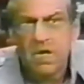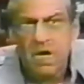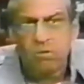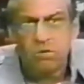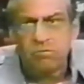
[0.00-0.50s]

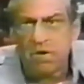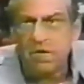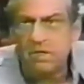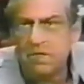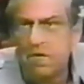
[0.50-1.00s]
And when
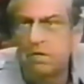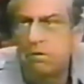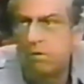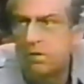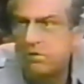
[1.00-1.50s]
Franklin Delano
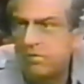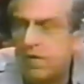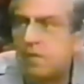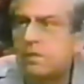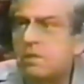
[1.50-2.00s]
Roosevelt